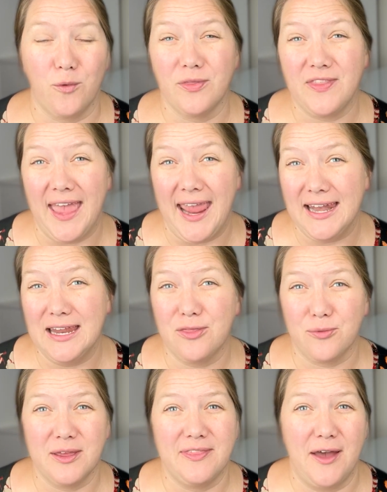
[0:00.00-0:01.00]
with the
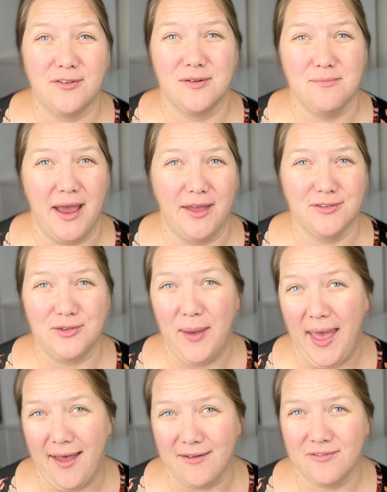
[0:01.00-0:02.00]
83,000 miles you
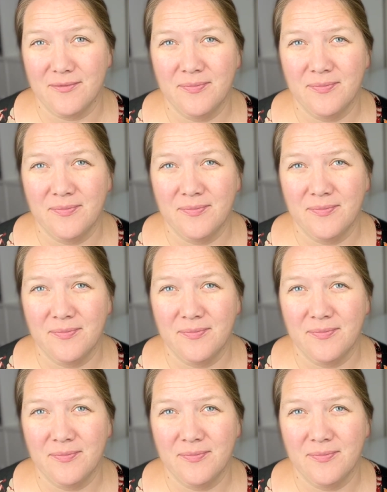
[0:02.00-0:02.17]
have.